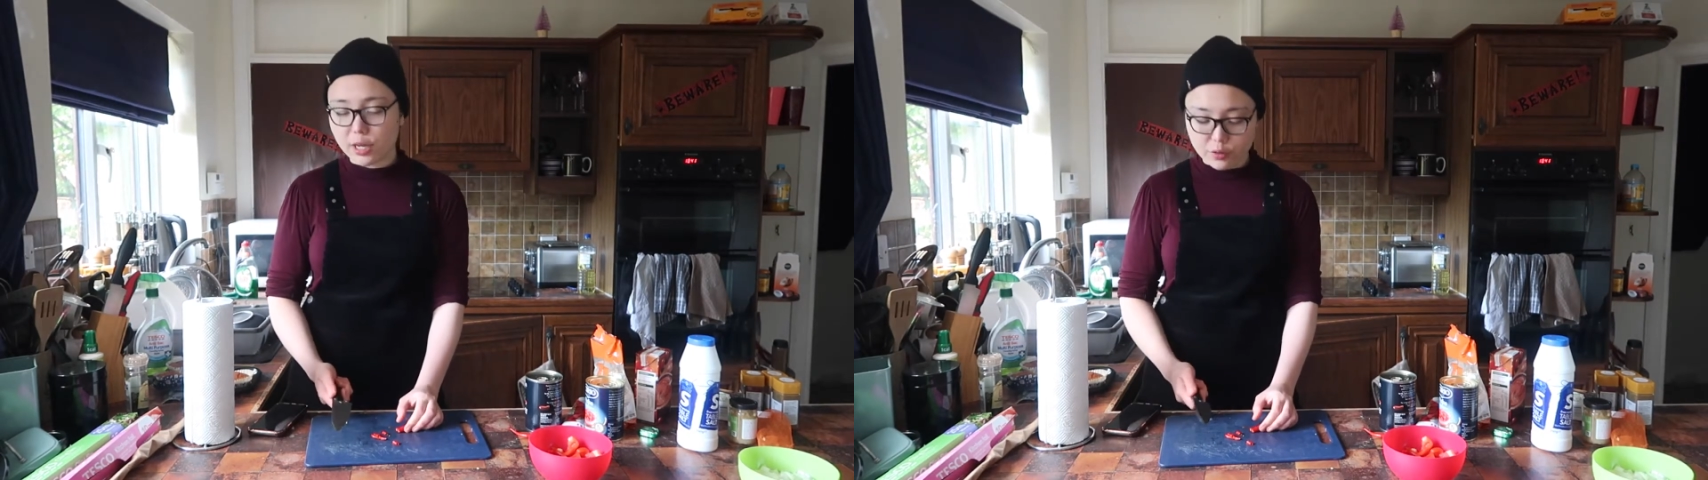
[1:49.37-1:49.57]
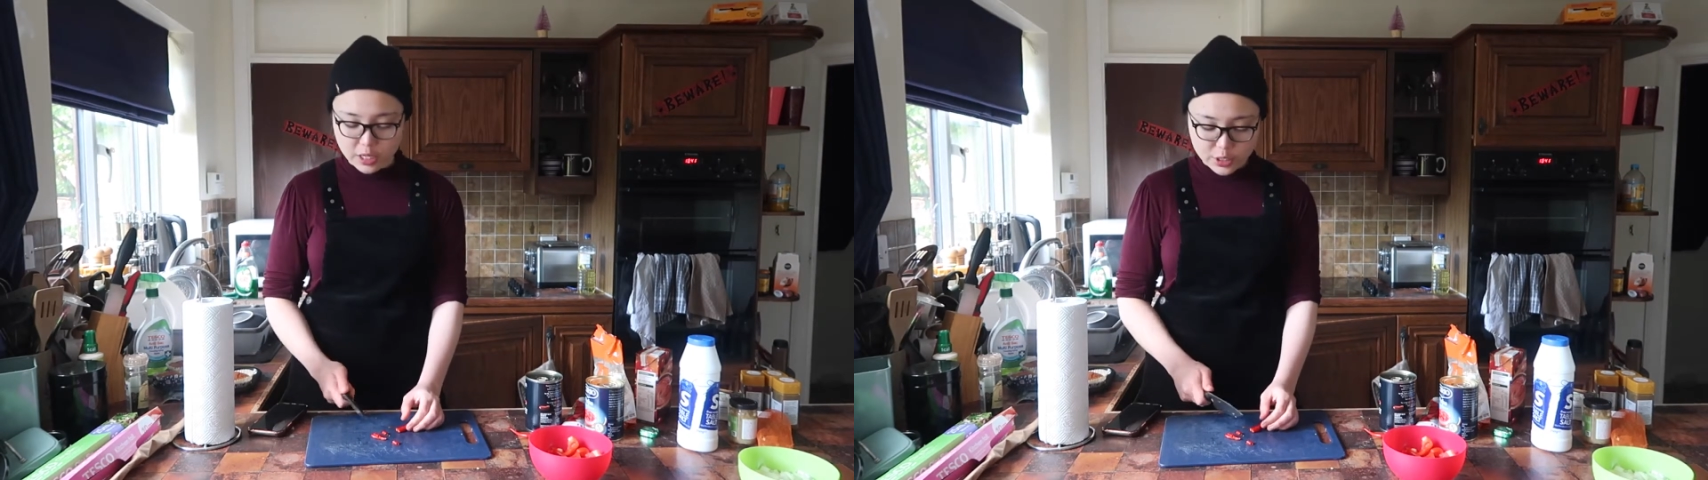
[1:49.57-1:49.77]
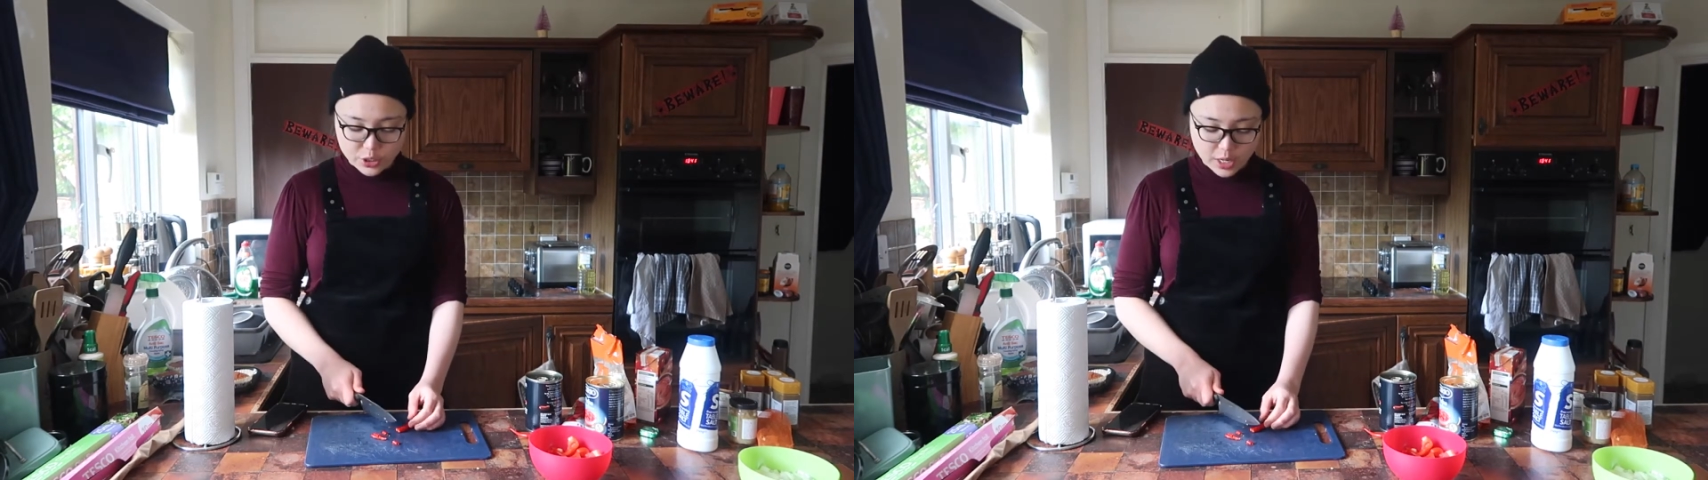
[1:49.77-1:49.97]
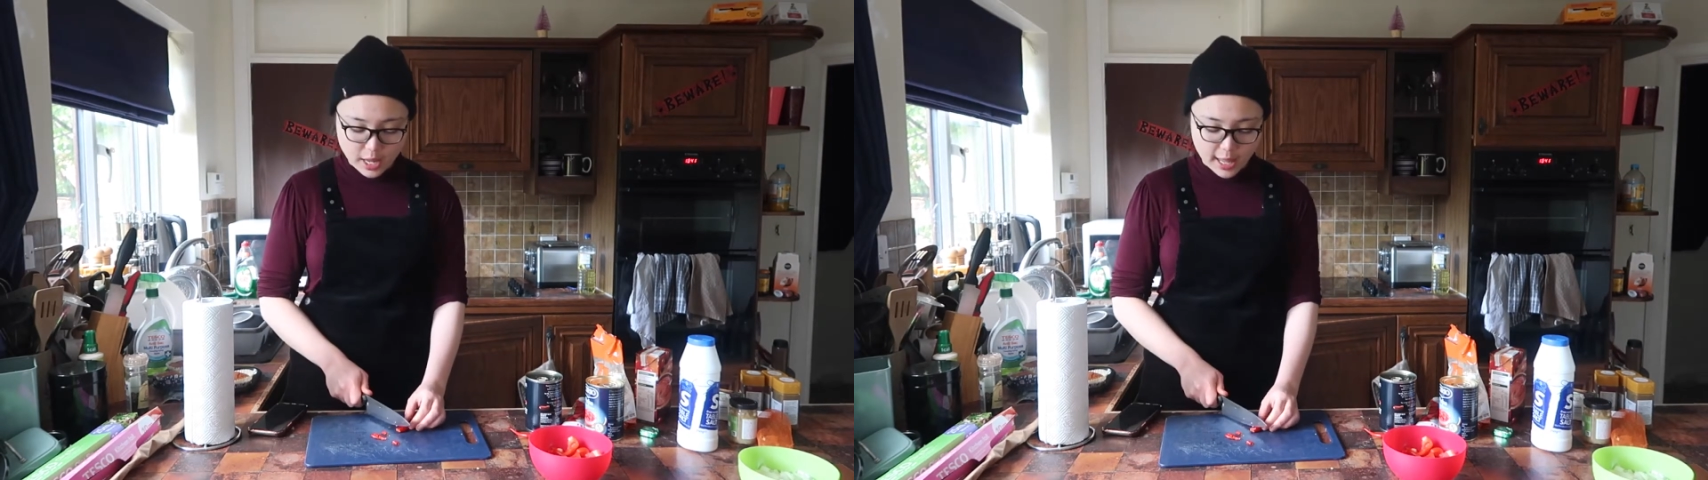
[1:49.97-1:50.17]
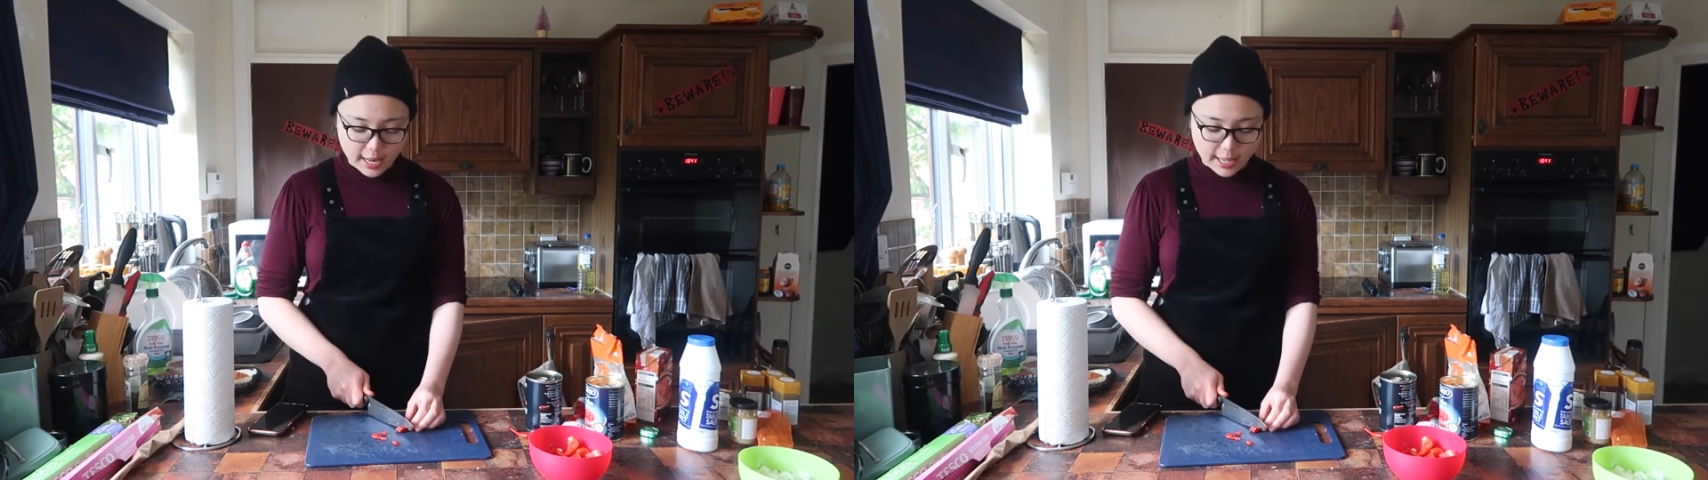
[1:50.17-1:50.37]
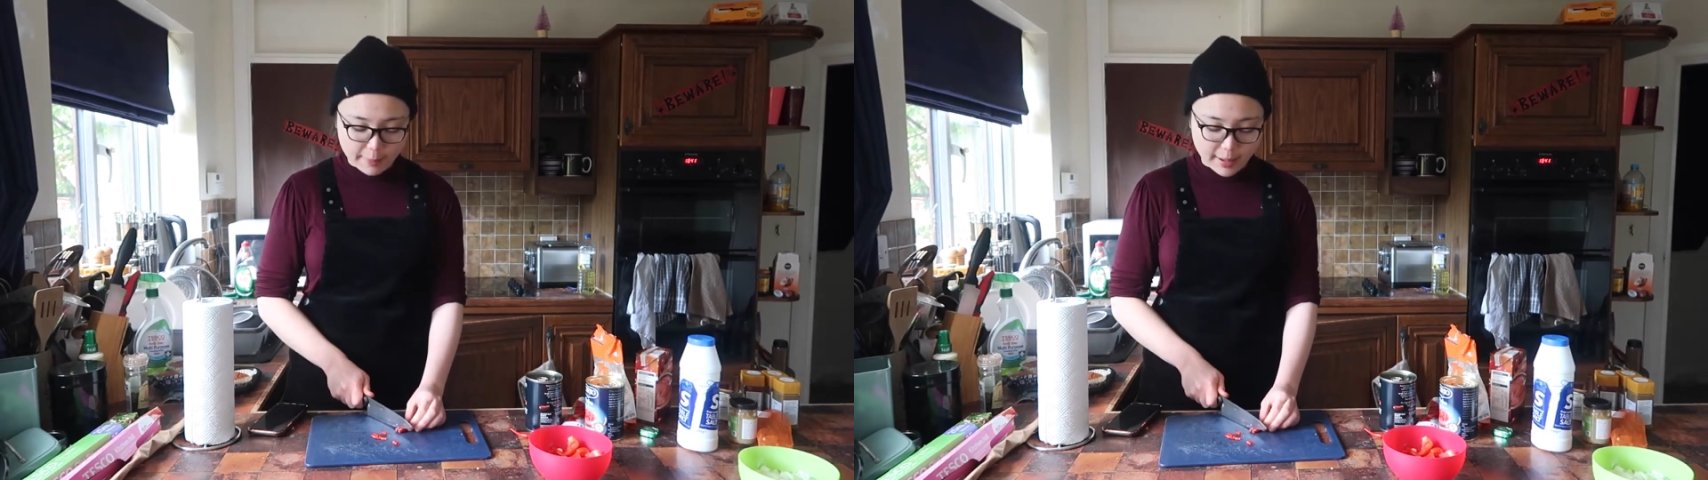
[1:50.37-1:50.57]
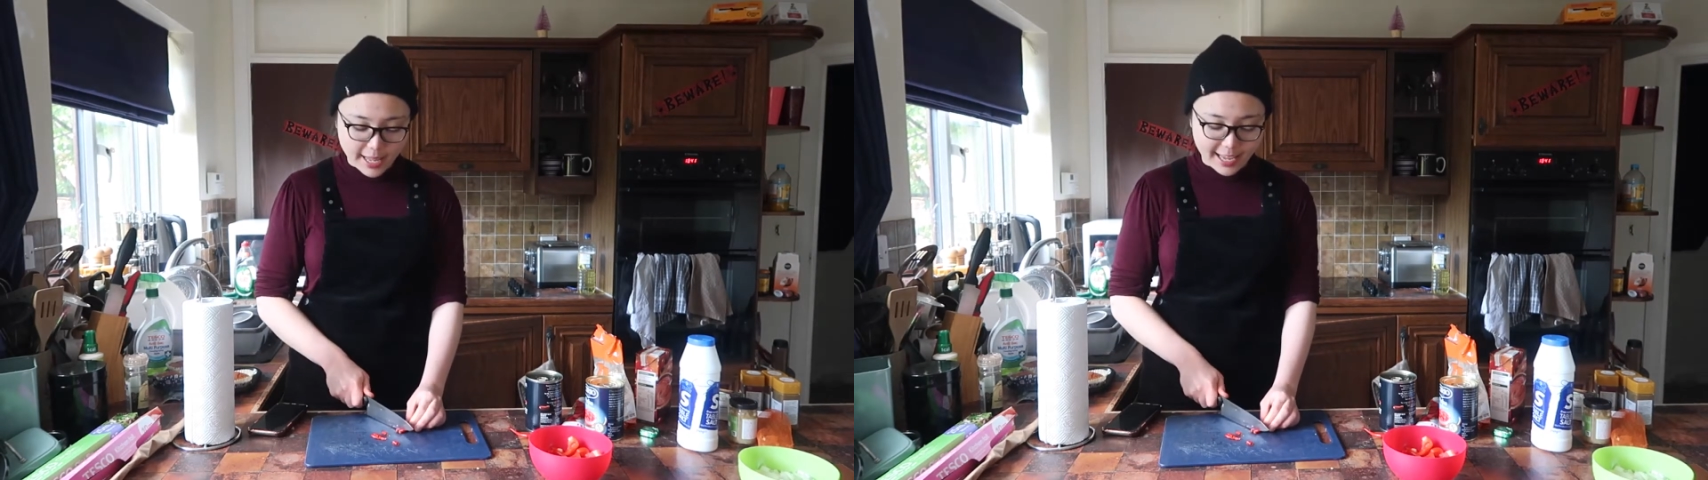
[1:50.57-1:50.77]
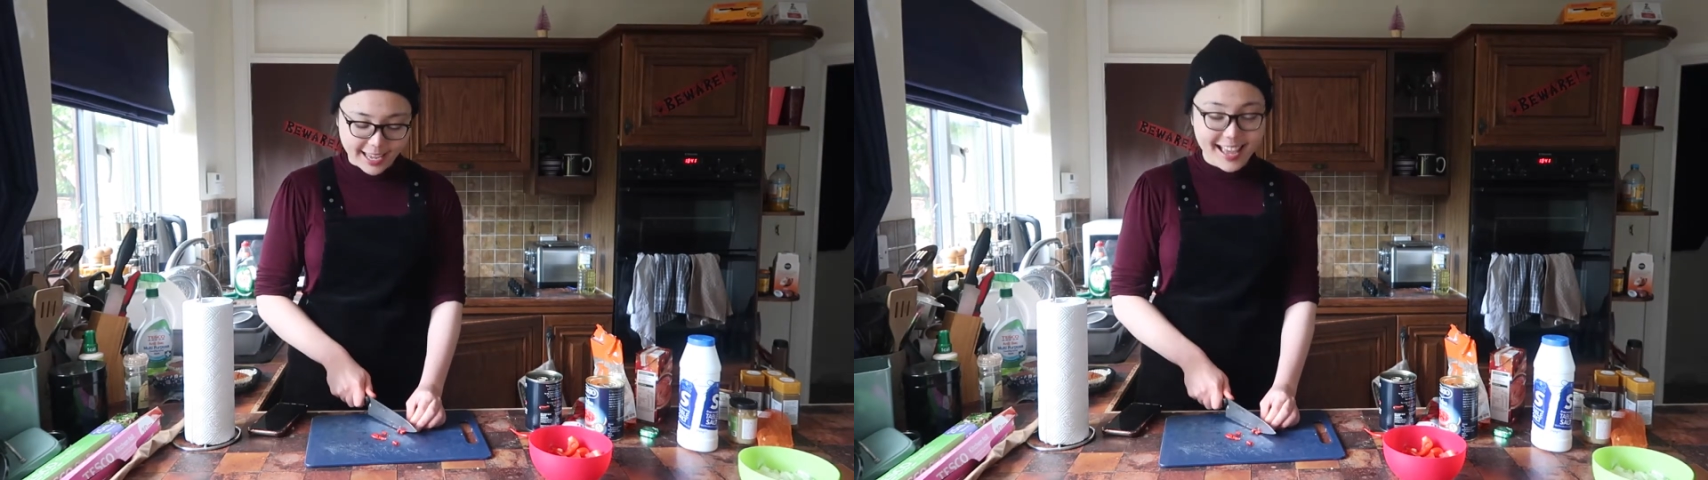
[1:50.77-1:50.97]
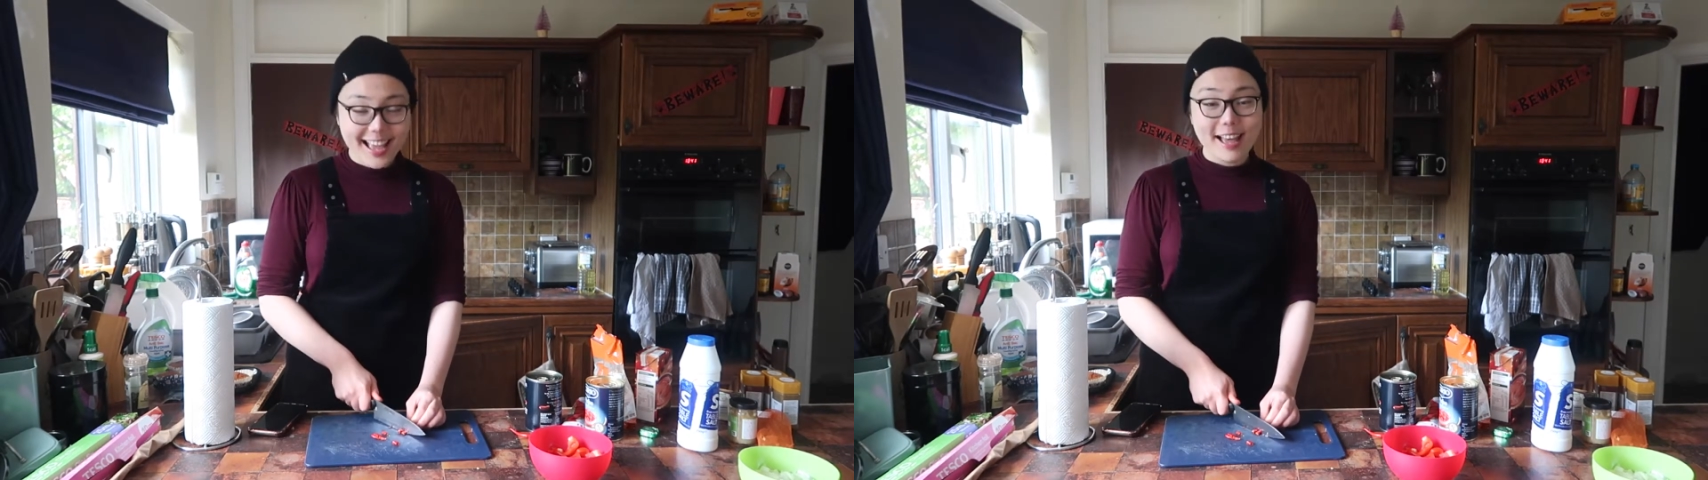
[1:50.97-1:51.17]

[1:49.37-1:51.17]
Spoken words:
Indonesia, I like my